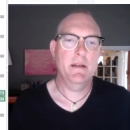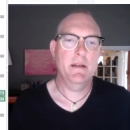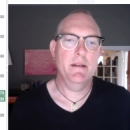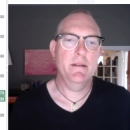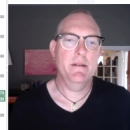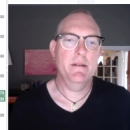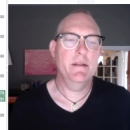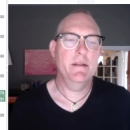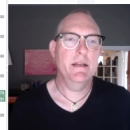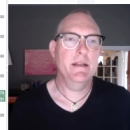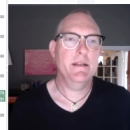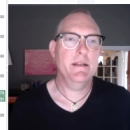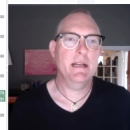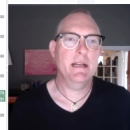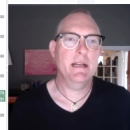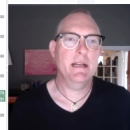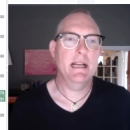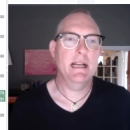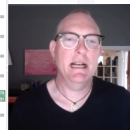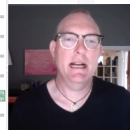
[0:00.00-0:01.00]
You do need some
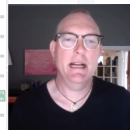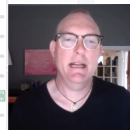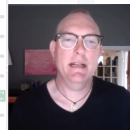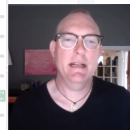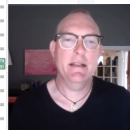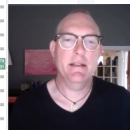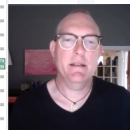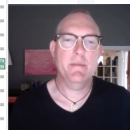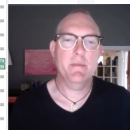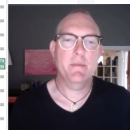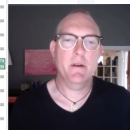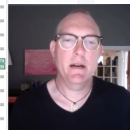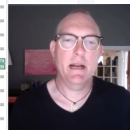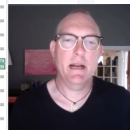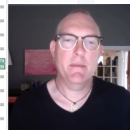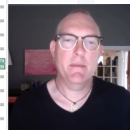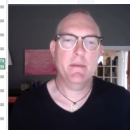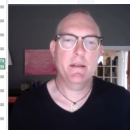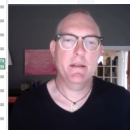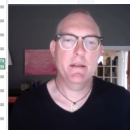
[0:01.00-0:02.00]
guidance,
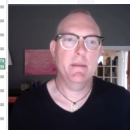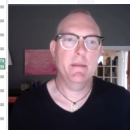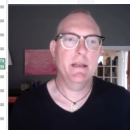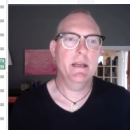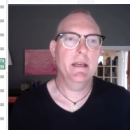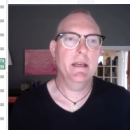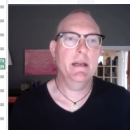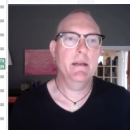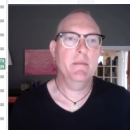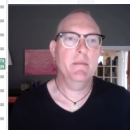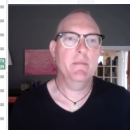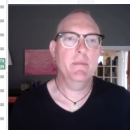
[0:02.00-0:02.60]
perhaps, in the beginning.